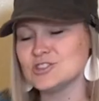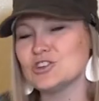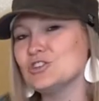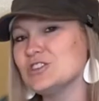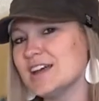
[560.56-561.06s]

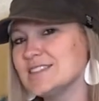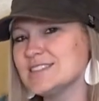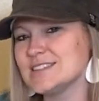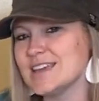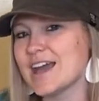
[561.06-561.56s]
So
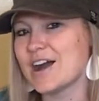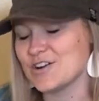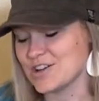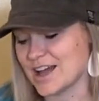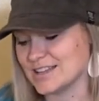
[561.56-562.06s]
let's see
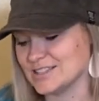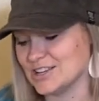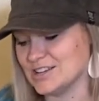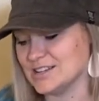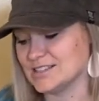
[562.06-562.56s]
how God's
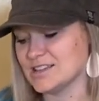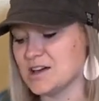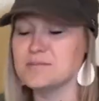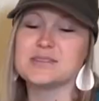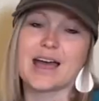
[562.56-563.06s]
goodness
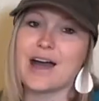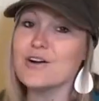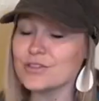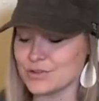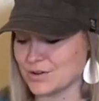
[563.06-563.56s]
comes
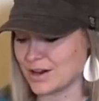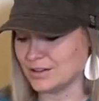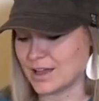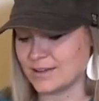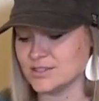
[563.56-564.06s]
out through
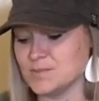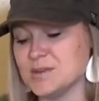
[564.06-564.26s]
our lives,